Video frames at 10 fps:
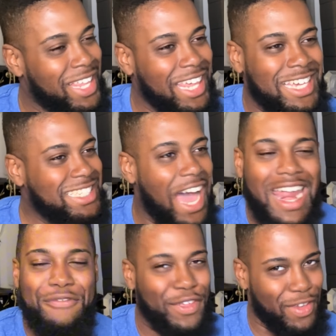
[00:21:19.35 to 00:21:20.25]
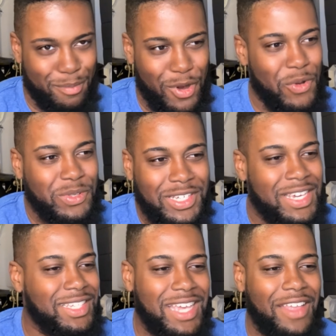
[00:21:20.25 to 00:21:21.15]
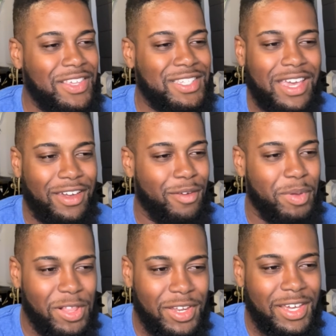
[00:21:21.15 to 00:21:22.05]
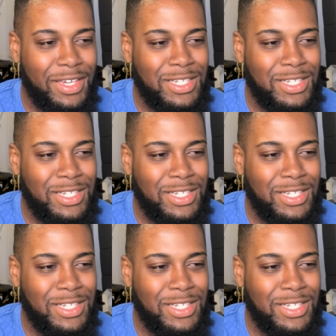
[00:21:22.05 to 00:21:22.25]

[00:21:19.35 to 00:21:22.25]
Like, he's got everything, bro. He's got these psychic abilities.